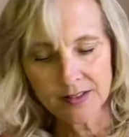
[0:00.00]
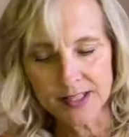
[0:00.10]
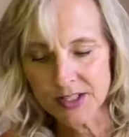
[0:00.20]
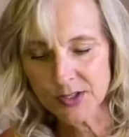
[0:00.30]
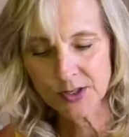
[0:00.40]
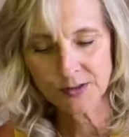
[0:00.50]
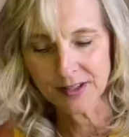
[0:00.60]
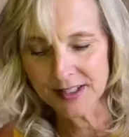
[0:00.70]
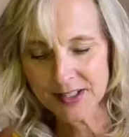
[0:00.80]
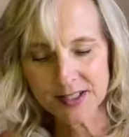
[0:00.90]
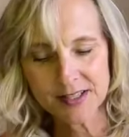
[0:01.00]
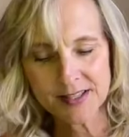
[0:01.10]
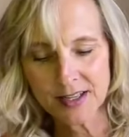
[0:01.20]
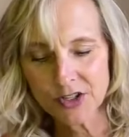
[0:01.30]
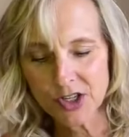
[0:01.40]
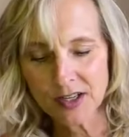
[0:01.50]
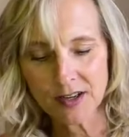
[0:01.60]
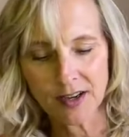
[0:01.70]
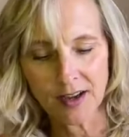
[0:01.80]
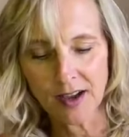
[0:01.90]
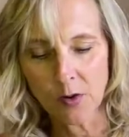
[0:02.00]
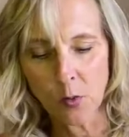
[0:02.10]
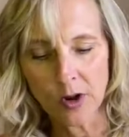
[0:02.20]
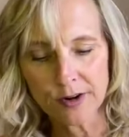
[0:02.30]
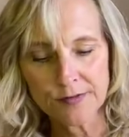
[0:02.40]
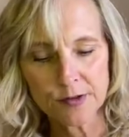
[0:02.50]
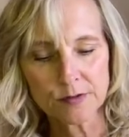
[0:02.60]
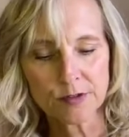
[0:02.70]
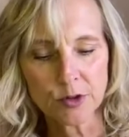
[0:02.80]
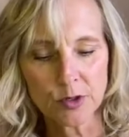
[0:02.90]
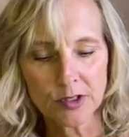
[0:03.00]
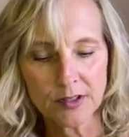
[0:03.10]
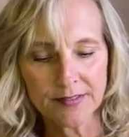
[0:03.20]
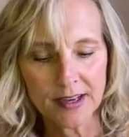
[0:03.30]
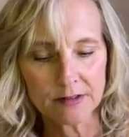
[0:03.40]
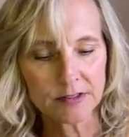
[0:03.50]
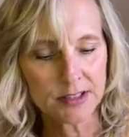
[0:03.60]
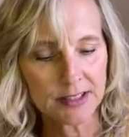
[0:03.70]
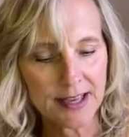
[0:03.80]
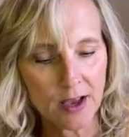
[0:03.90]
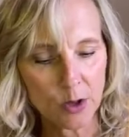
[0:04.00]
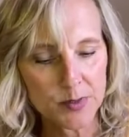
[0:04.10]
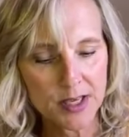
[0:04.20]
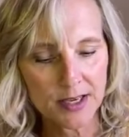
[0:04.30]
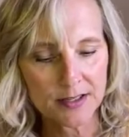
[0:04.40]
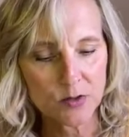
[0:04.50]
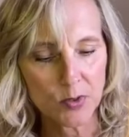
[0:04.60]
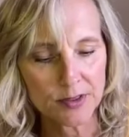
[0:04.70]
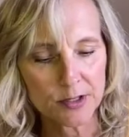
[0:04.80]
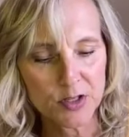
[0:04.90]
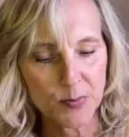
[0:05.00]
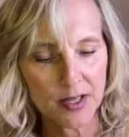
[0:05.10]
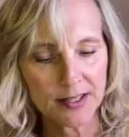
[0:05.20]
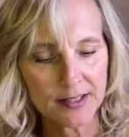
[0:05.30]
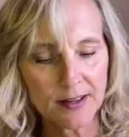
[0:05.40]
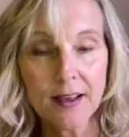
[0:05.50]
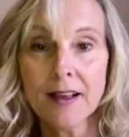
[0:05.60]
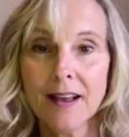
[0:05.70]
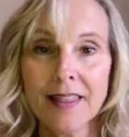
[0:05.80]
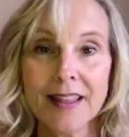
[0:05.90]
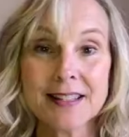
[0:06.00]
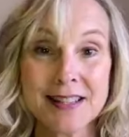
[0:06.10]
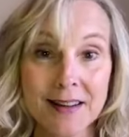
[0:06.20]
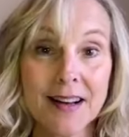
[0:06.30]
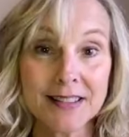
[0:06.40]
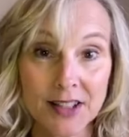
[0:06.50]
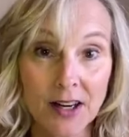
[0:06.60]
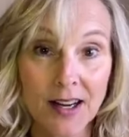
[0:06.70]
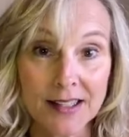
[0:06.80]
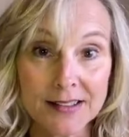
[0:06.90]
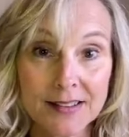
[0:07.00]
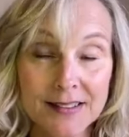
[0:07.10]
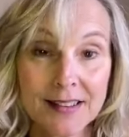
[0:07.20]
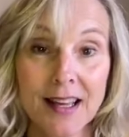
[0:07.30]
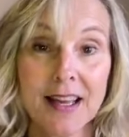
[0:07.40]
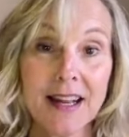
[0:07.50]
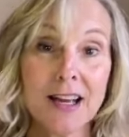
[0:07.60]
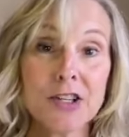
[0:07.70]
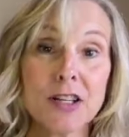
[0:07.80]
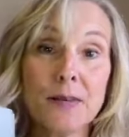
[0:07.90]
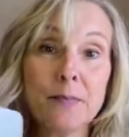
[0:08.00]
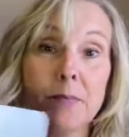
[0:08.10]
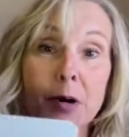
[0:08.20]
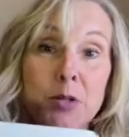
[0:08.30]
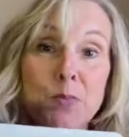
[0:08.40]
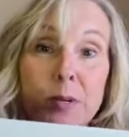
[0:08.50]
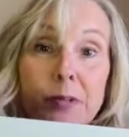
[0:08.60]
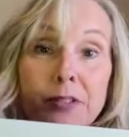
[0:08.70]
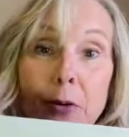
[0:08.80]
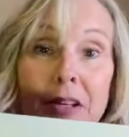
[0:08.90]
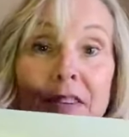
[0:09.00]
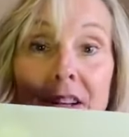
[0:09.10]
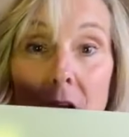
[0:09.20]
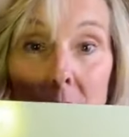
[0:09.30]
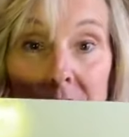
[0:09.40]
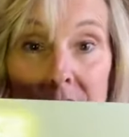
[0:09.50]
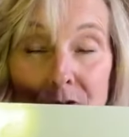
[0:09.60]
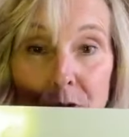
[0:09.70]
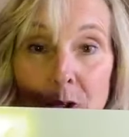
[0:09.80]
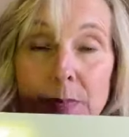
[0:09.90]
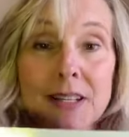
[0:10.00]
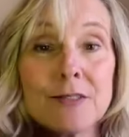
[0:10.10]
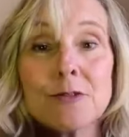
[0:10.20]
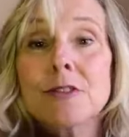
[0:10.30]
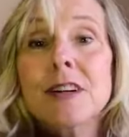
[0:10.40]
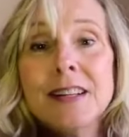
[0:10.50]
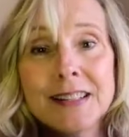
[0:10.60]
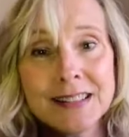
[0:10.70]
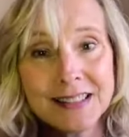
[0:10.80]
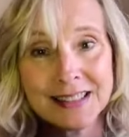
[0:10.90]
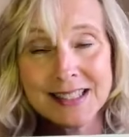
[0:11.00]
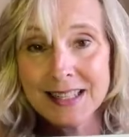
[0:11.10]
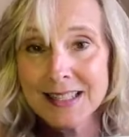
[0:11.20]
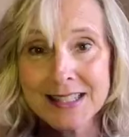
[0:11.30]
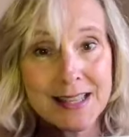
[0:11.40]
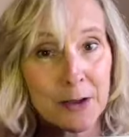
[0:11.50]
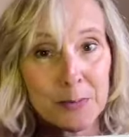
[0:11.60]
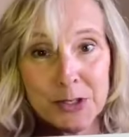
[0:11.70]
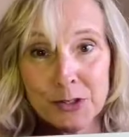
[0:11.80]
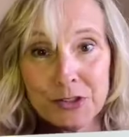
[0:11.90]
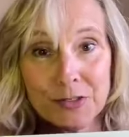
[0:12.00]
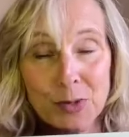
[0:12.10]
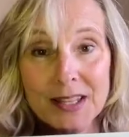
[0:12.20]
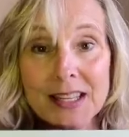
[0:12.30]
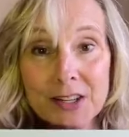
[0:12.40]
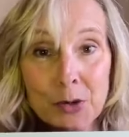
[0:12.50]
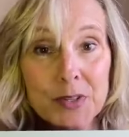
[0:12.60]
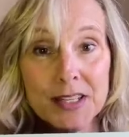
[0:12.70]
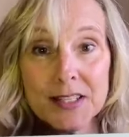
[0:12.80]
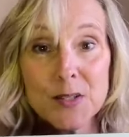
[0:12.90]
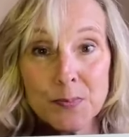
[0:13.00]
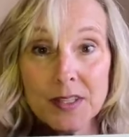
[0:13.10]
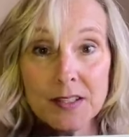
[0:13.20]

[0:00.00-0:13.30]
This is such a wonderful rule that really helps kids with their spelling that's not taught. And actually, most people don't even know this rule, but it really does help children when they know these